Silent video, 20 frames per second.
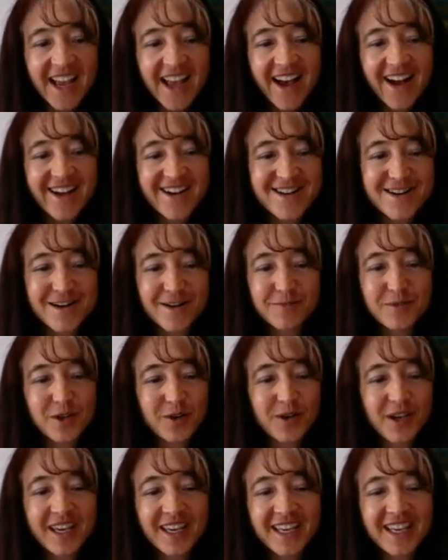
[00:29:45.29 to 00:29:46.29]
Um, you
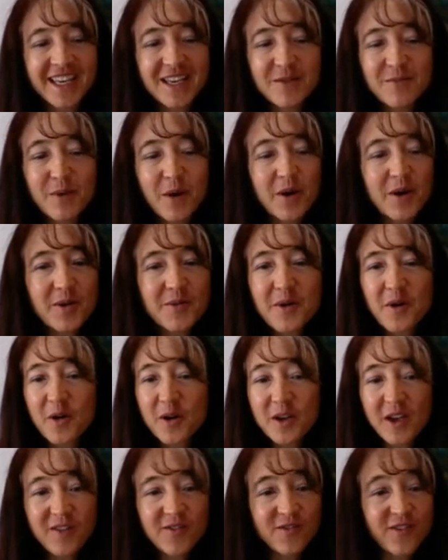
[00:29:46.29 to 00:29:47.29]
can keep
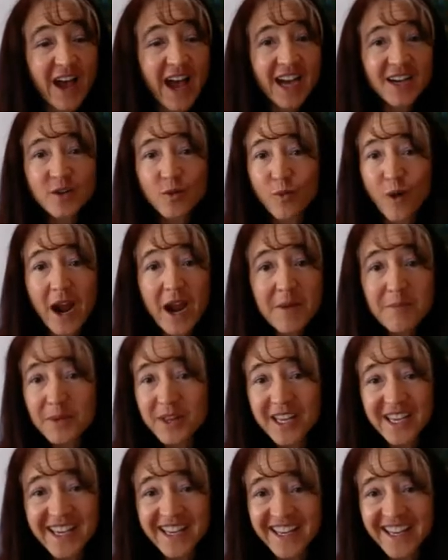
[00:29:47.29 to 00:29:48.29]
in fact
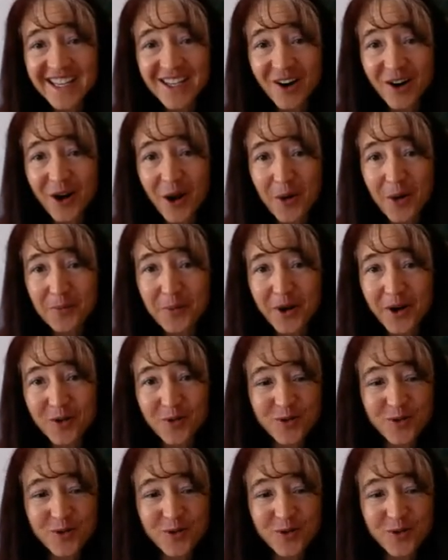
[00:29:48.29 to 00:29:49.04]
rambling in your notebook.